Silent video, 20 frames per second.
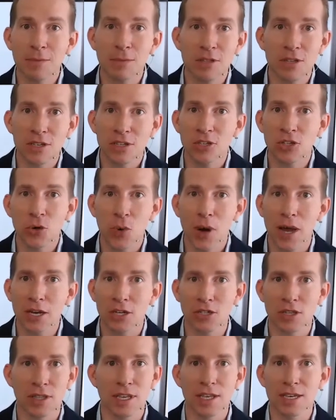
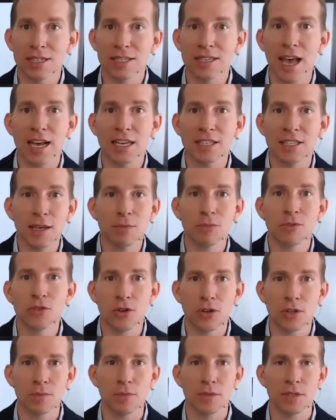situation, the exact same
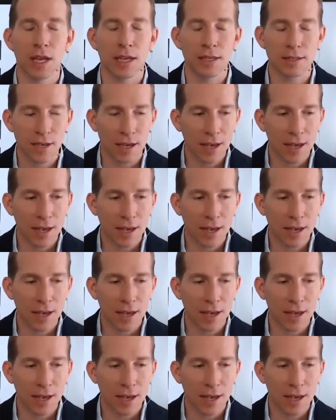circumstance,